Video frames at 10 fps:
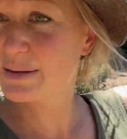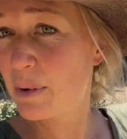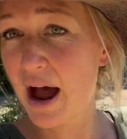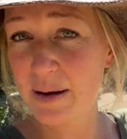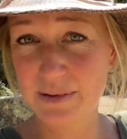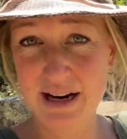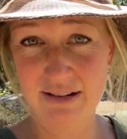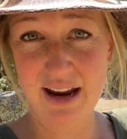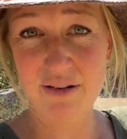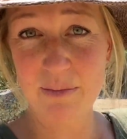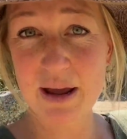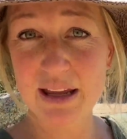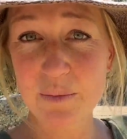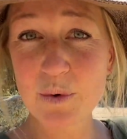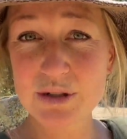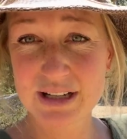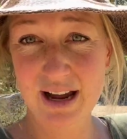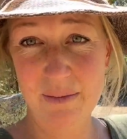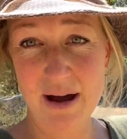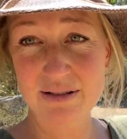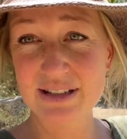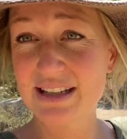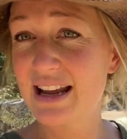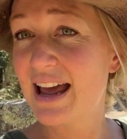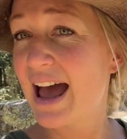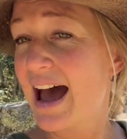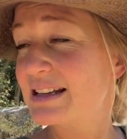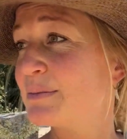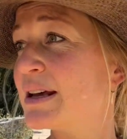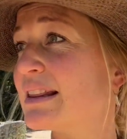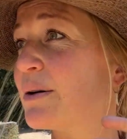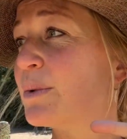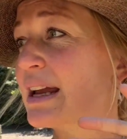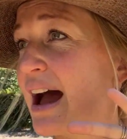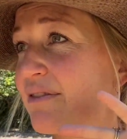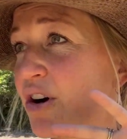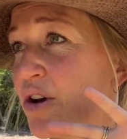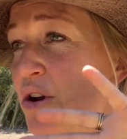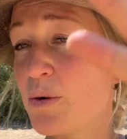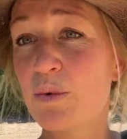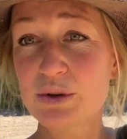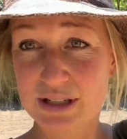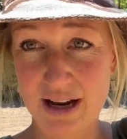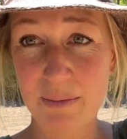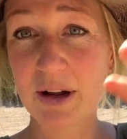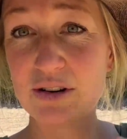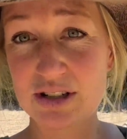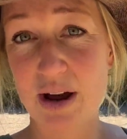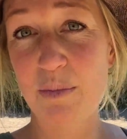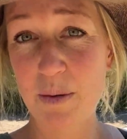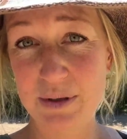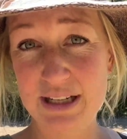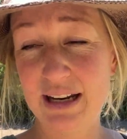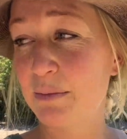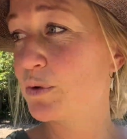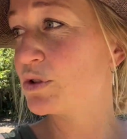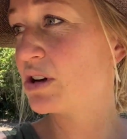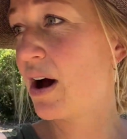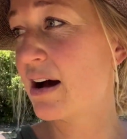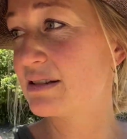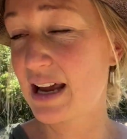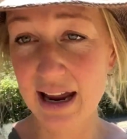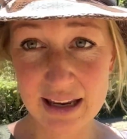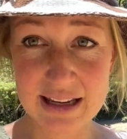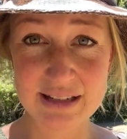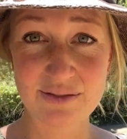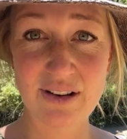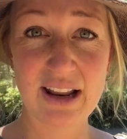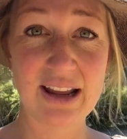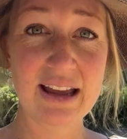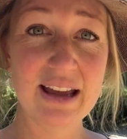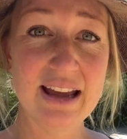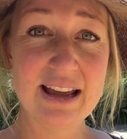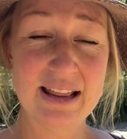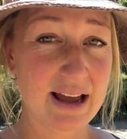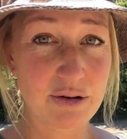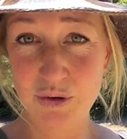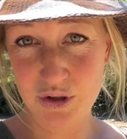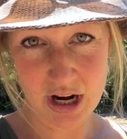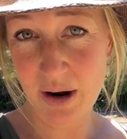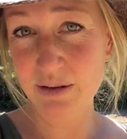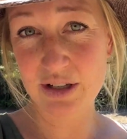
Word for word: pipe down here and making water come out has meant that we have got no water coming onto our property anymore. So our tank isn't filling, the outdoor shower is